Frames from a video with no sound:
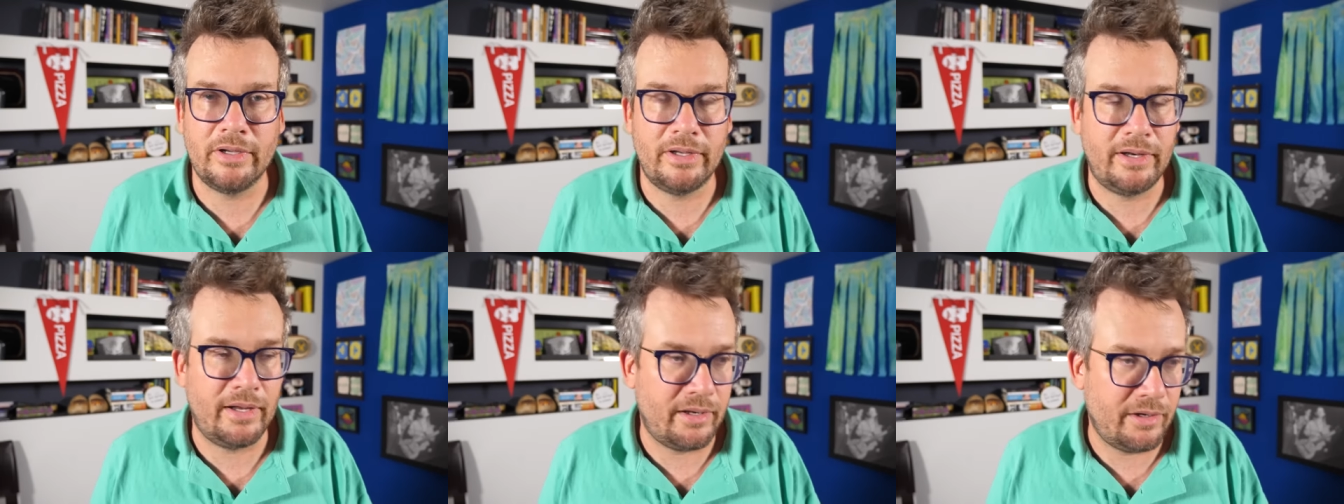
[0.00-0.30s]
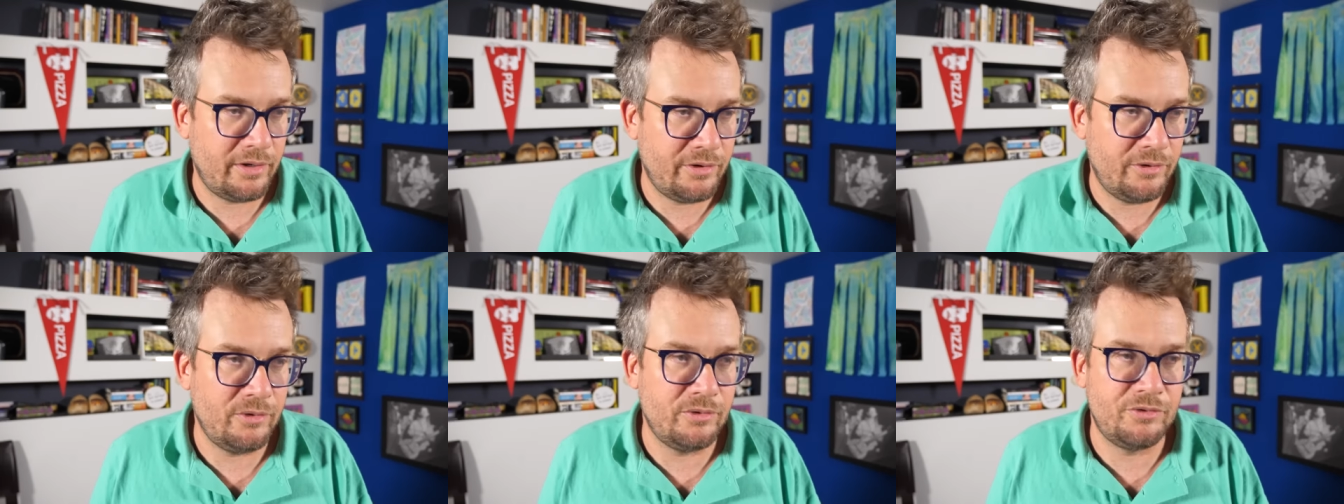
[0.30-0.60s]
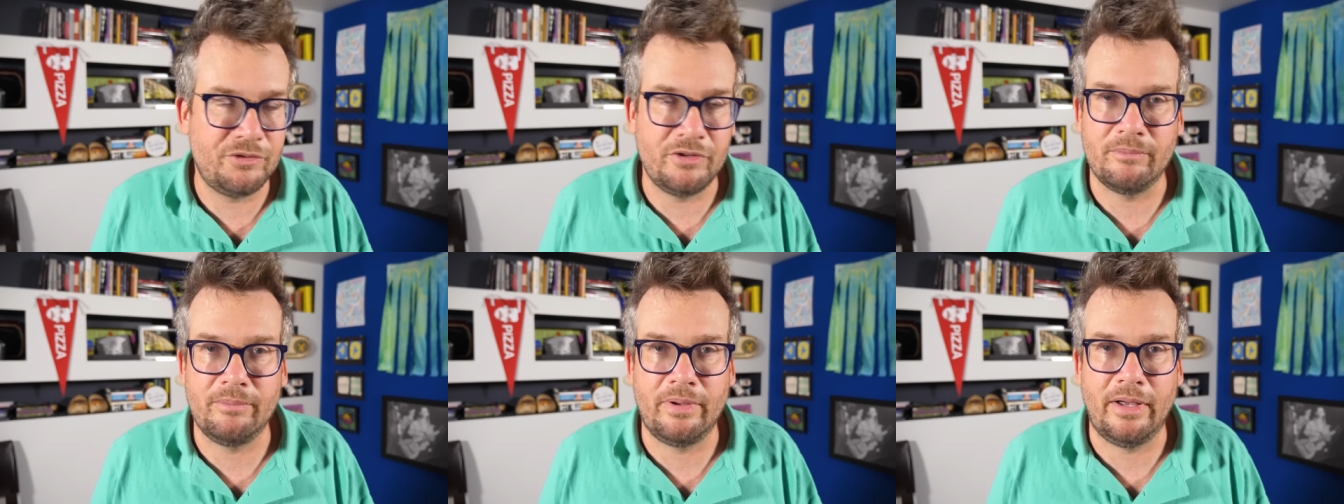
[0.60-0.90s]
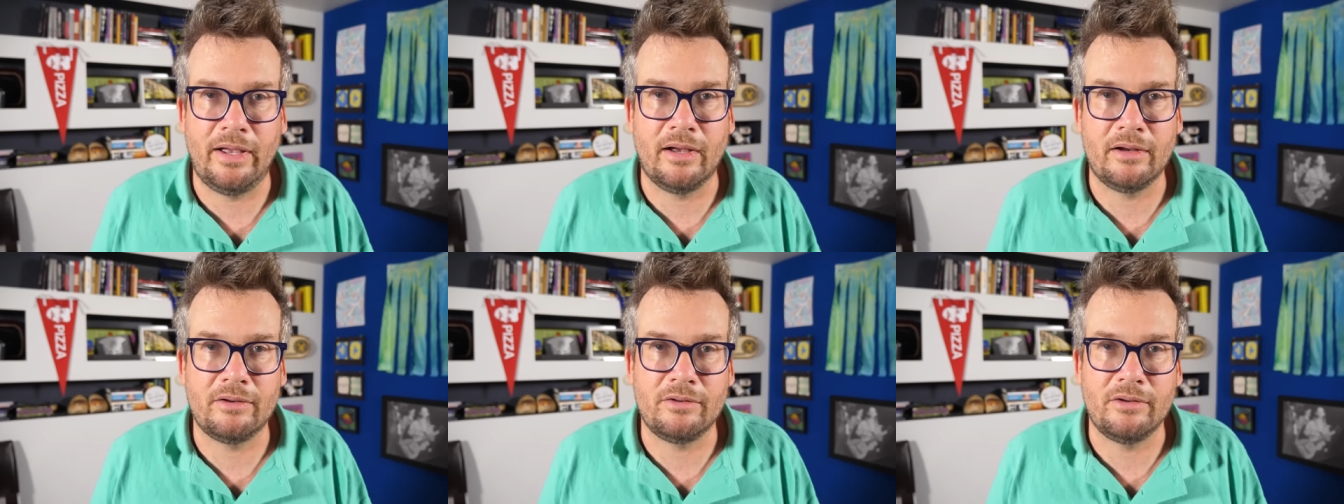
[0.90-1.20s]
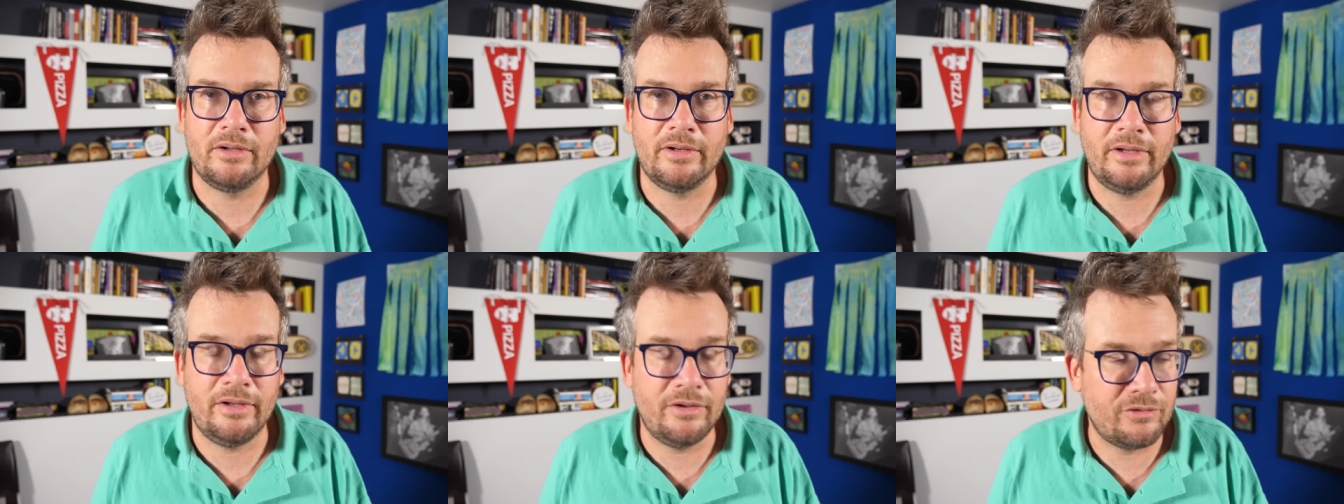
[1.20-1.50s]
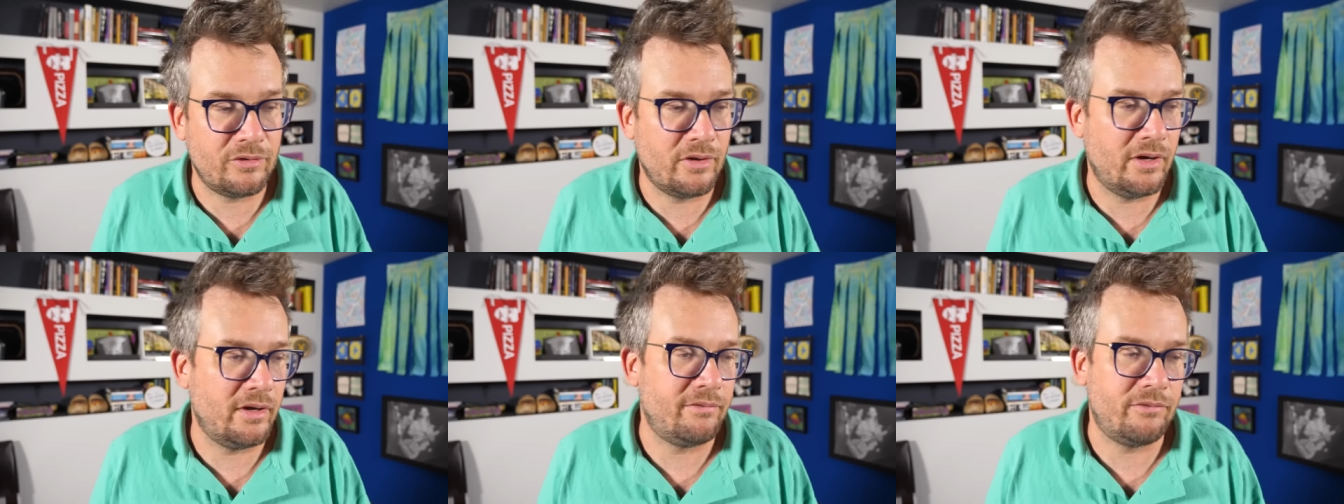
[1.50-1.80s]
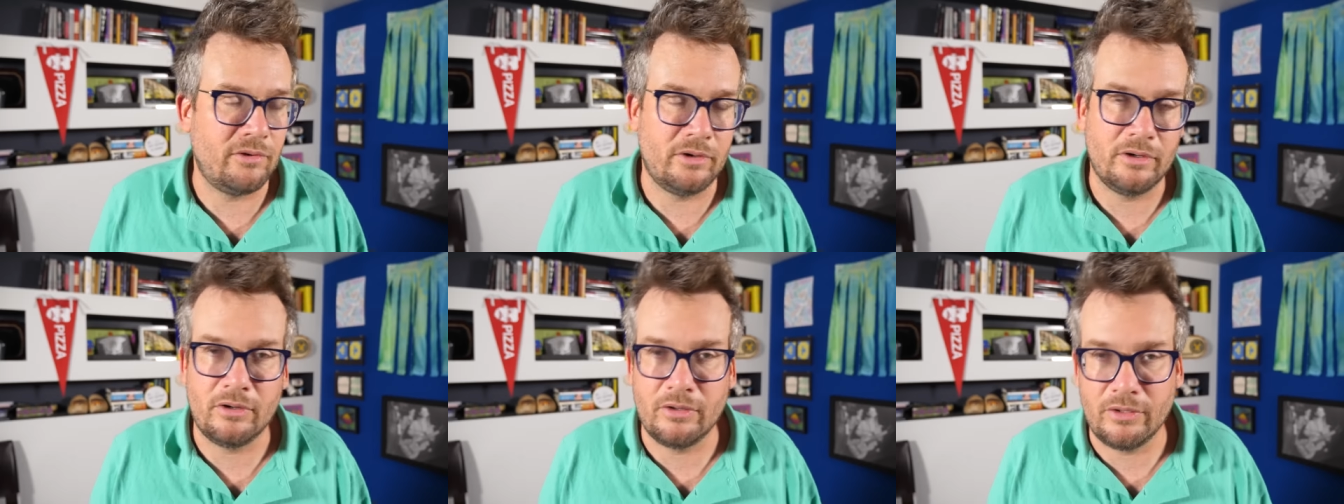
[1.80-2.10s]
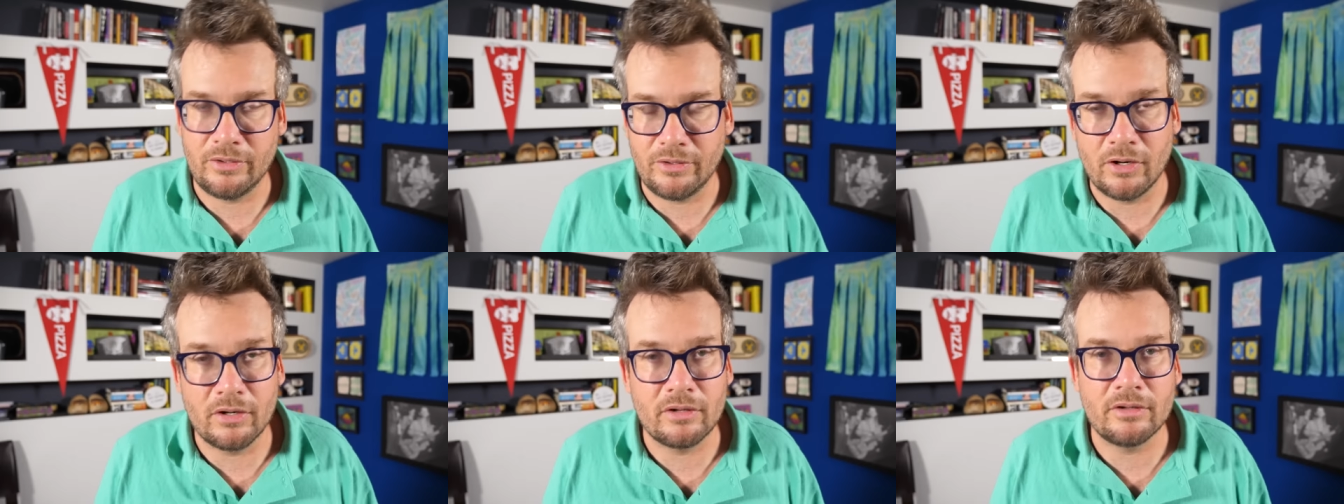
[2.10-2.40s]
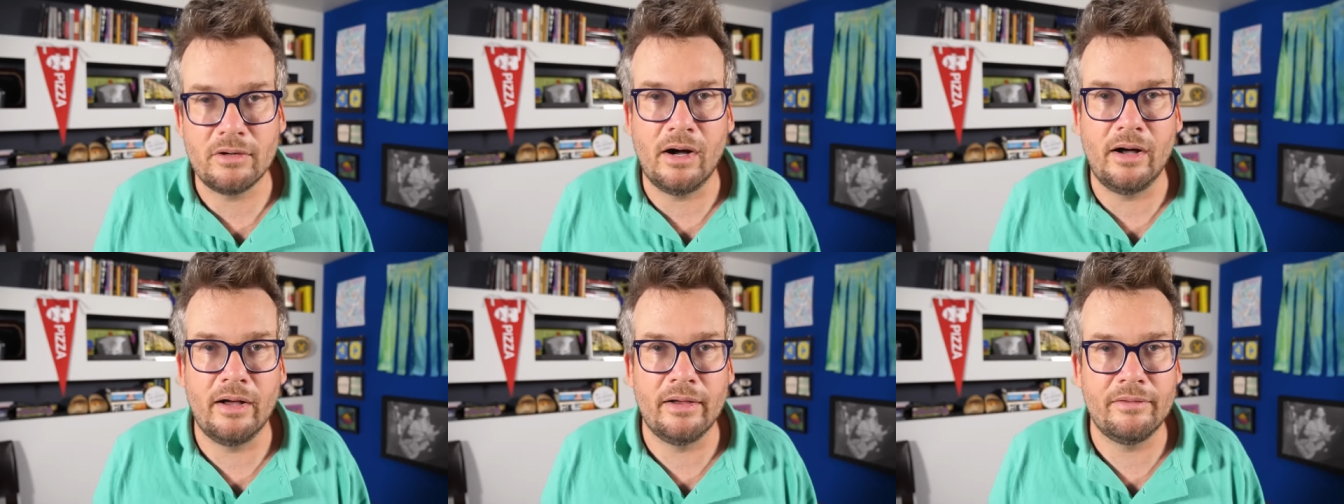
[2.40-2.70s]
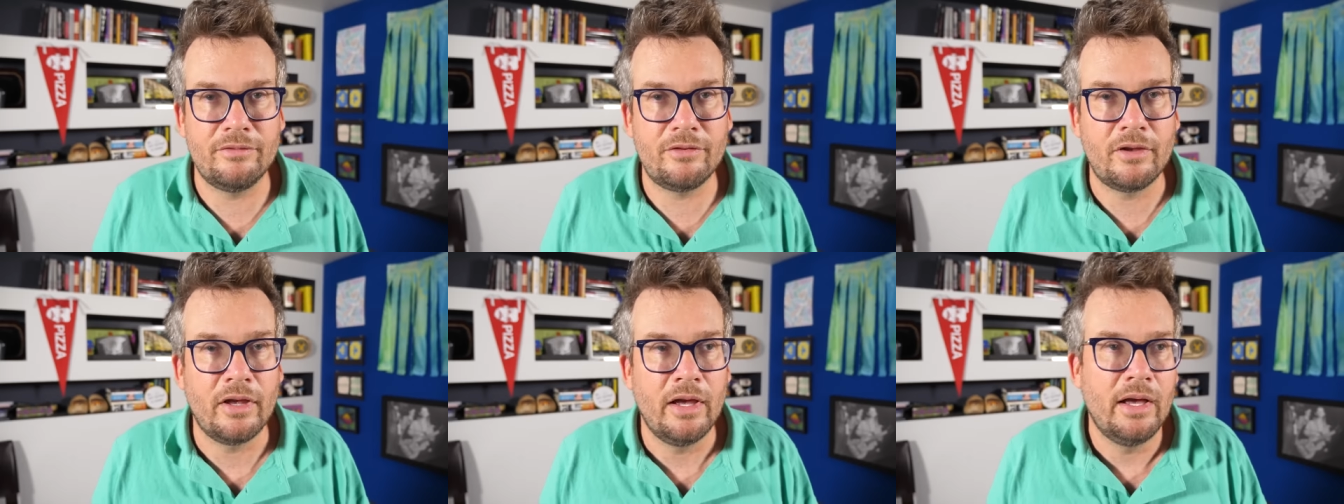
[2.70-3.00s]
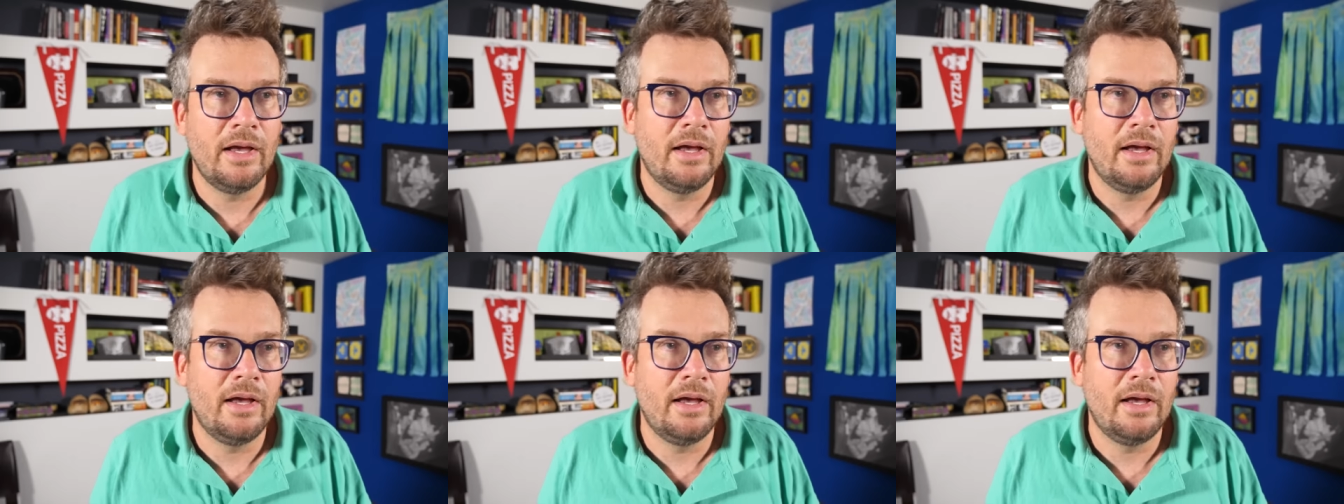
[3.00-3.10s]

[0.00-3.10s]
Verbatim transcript: It had a huge impact on his life, on on our lives.